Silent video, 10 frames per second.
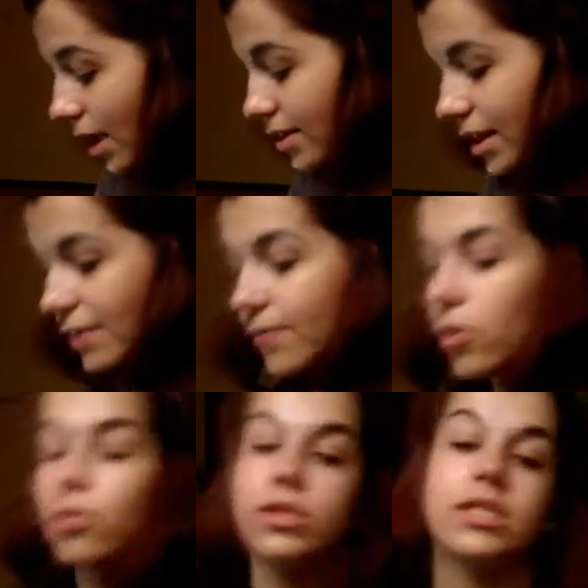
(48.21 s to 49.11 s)
And then of
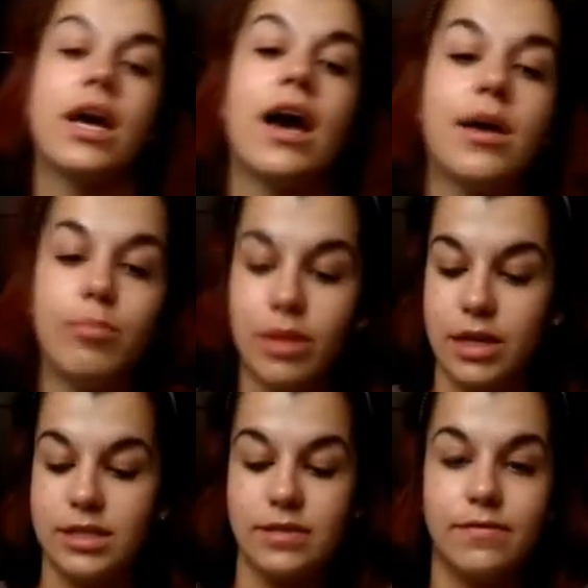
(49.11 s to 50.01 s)
course I
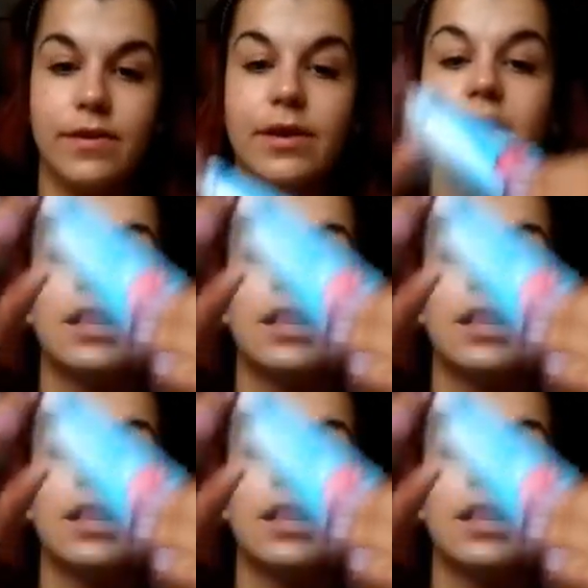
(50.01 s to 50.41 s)
apply some very